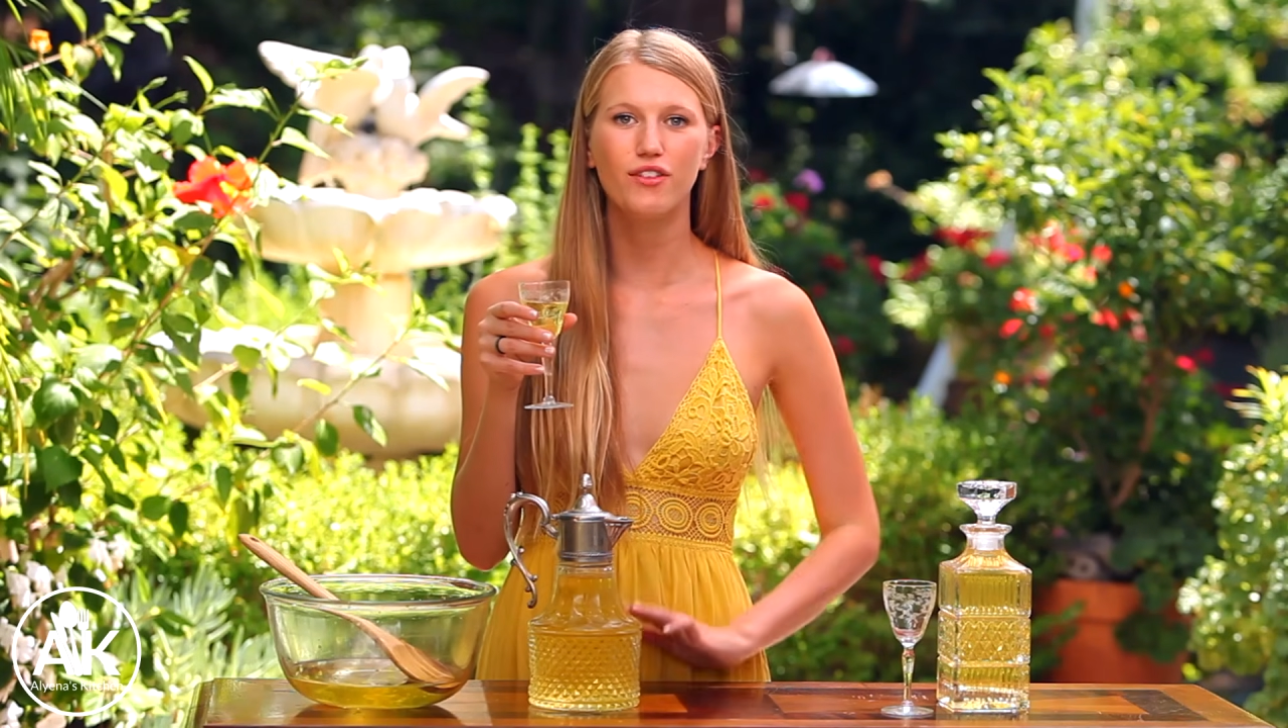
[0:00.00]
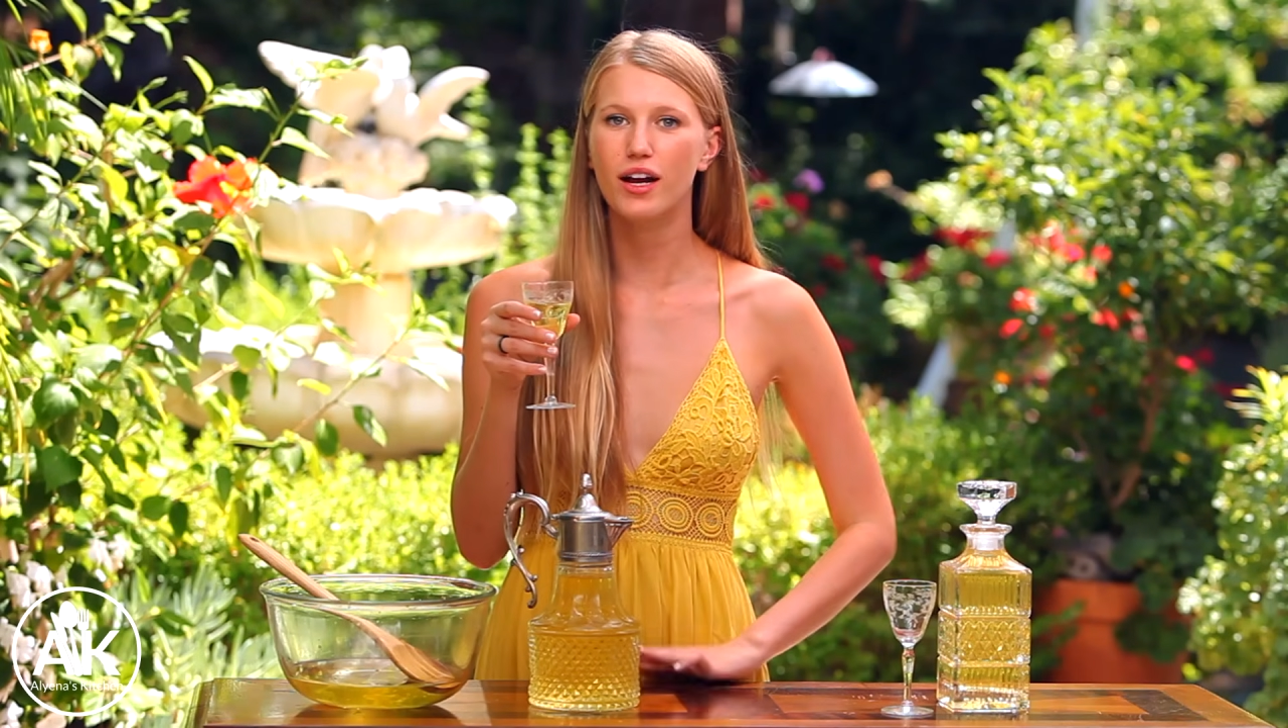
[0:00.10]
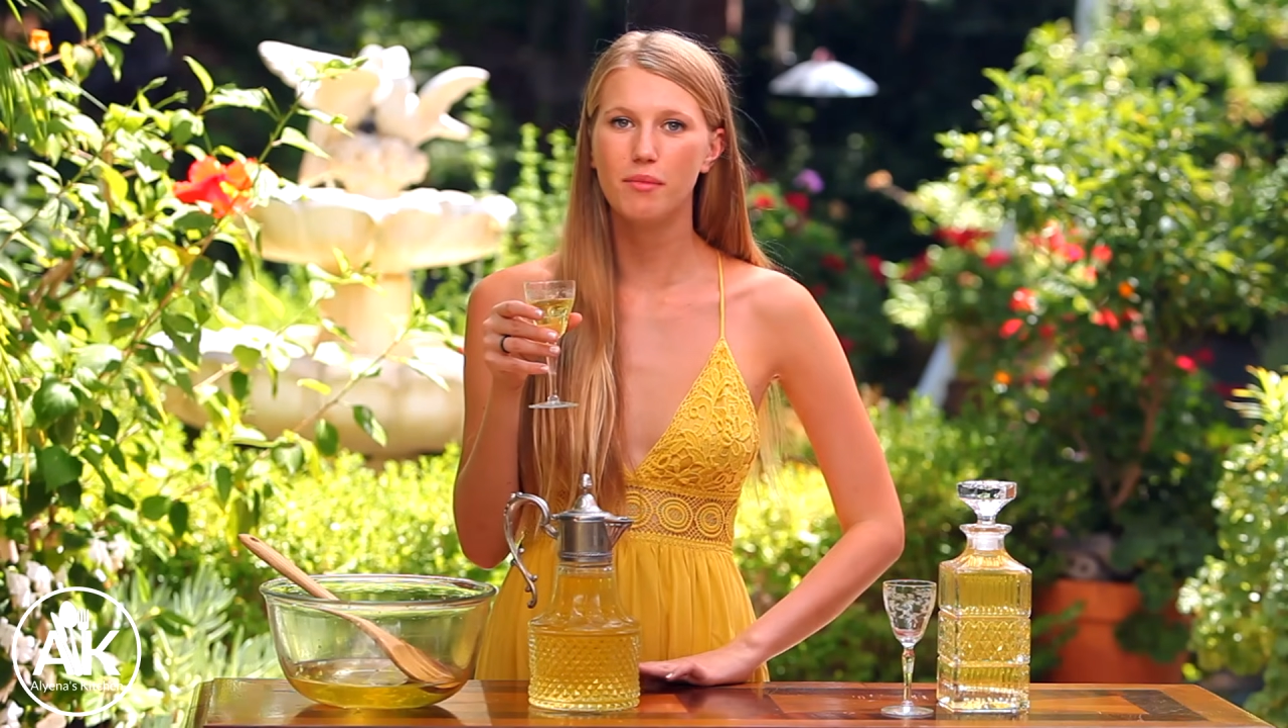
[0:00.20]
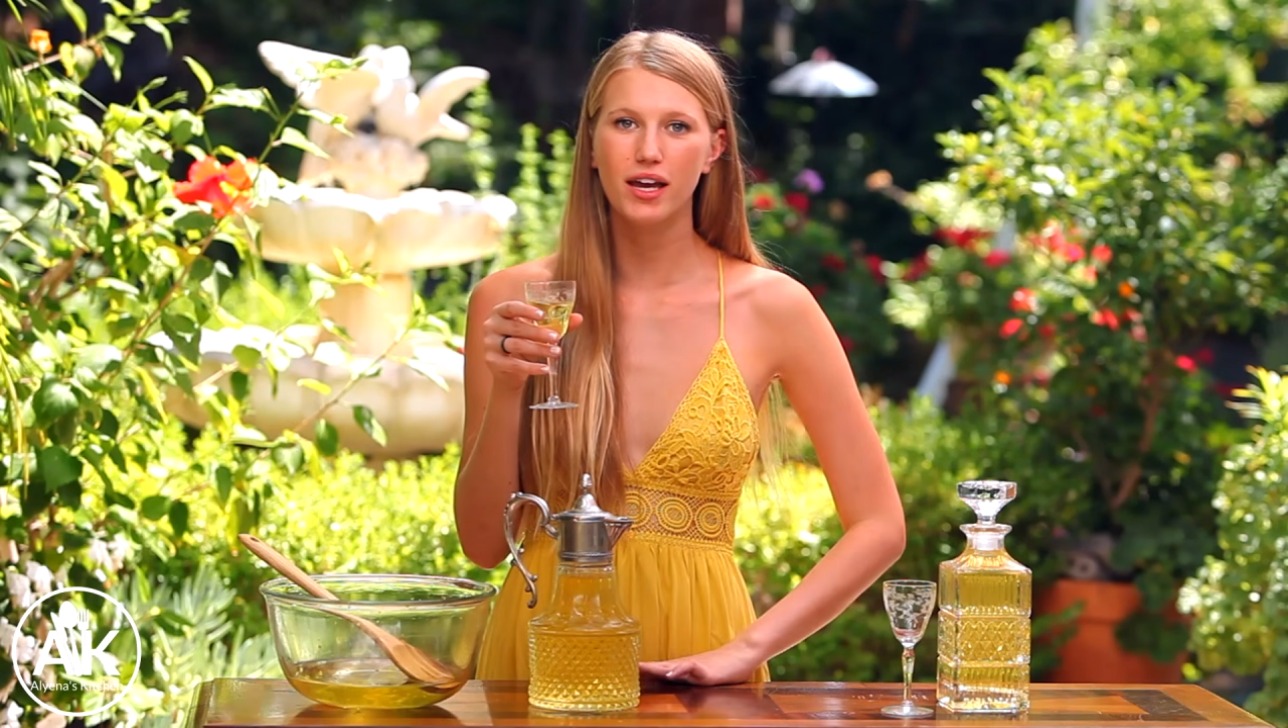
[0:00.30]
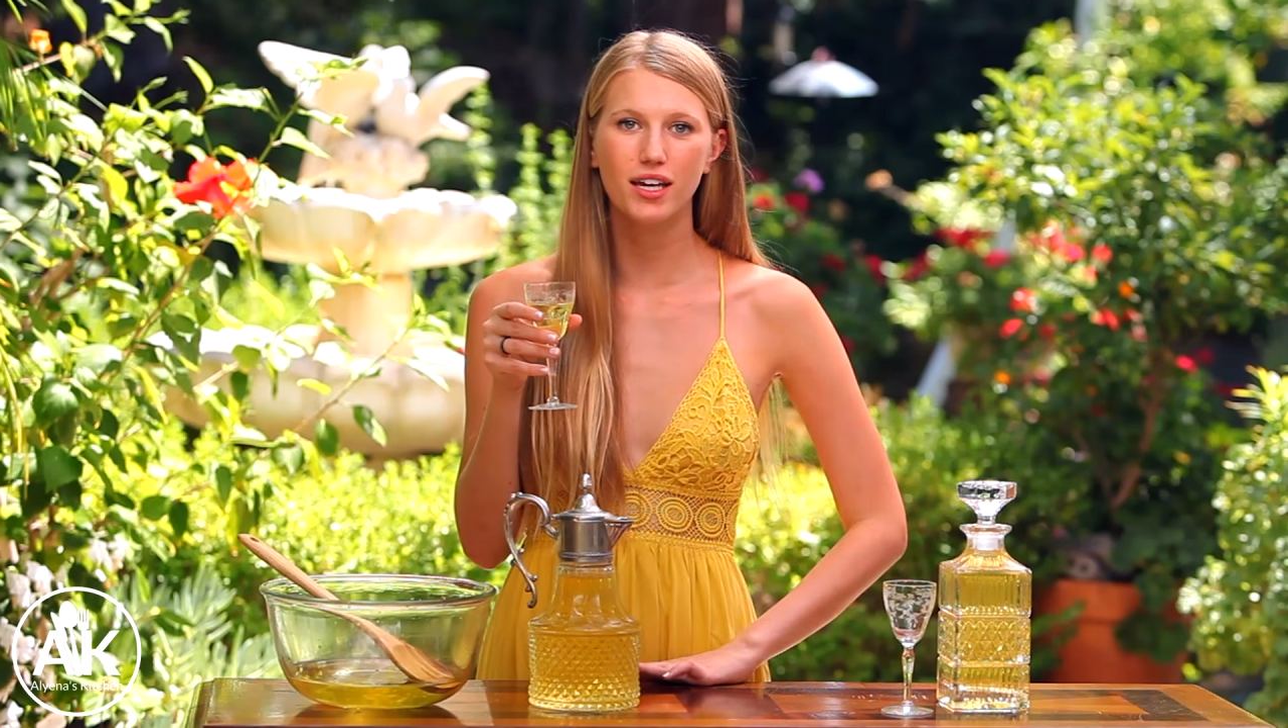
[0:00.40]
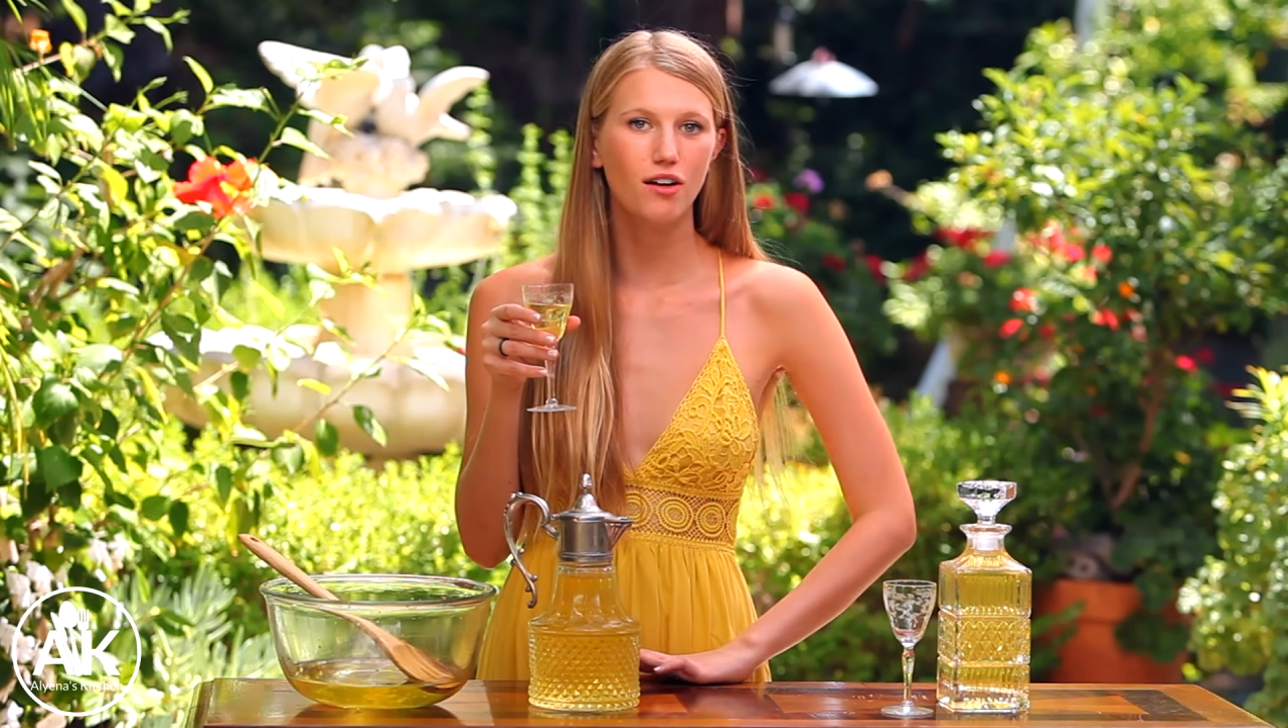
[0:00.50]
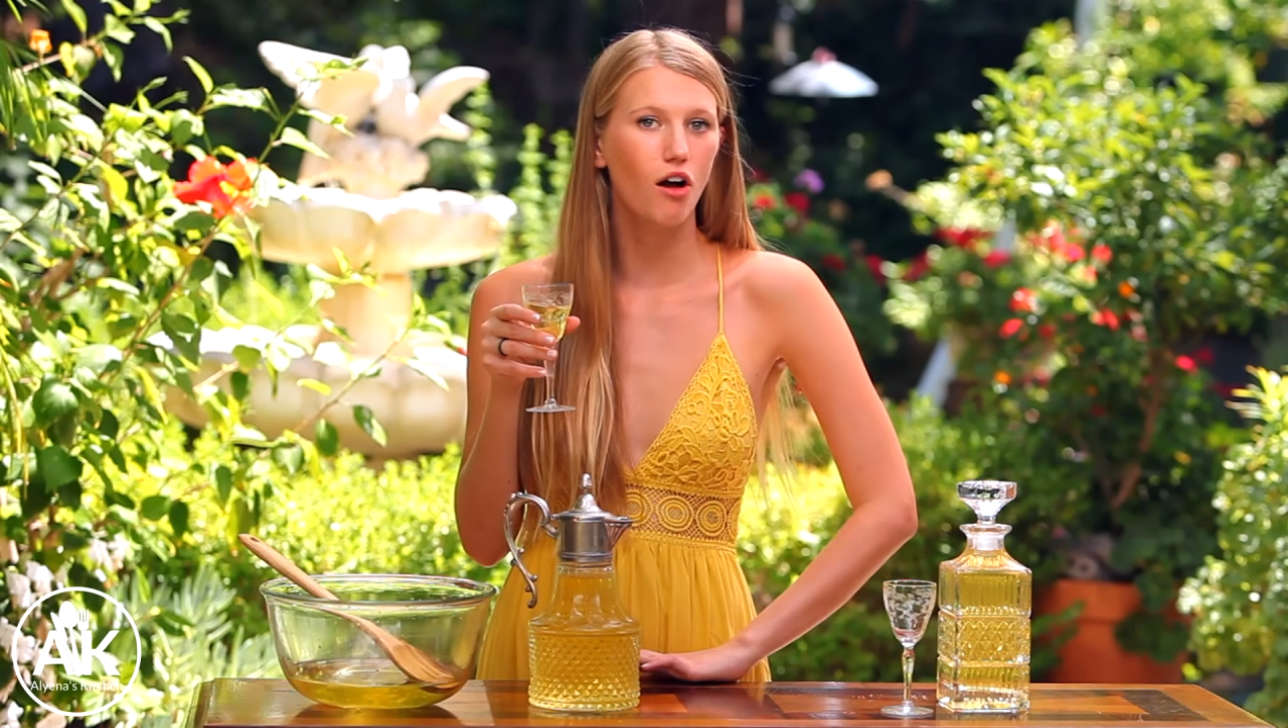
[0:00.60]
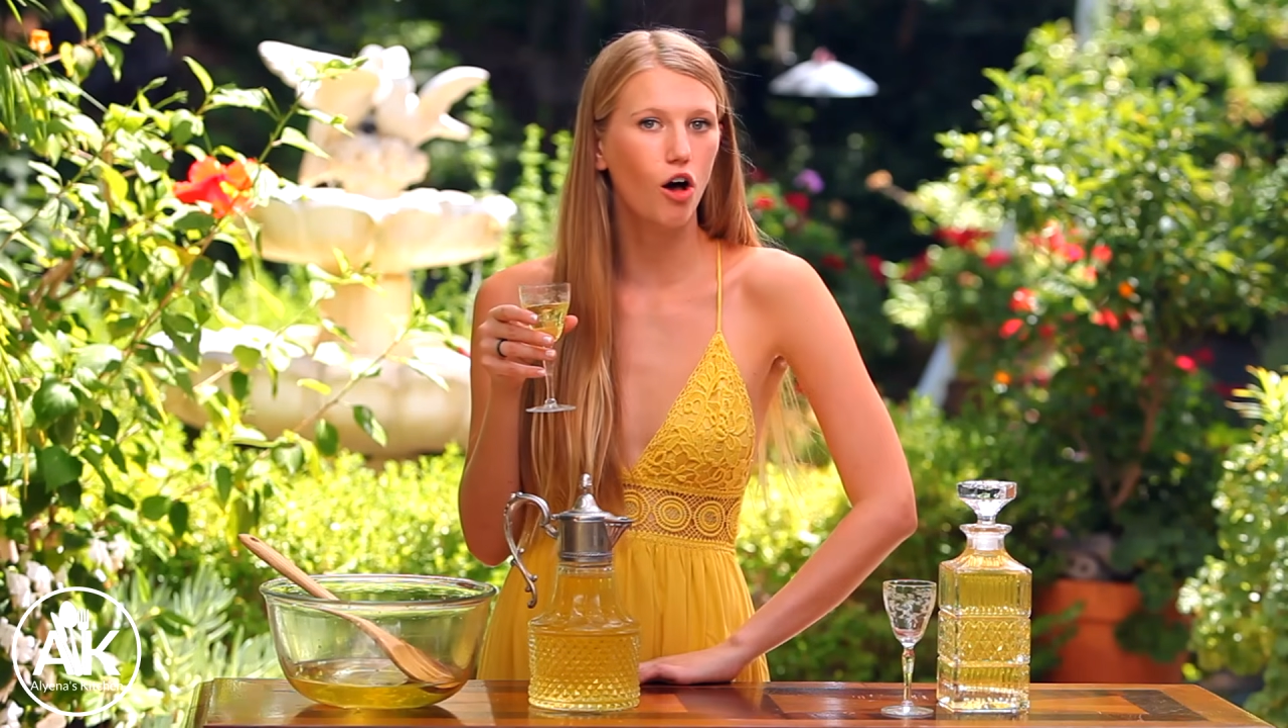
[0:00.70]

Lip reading: I make it,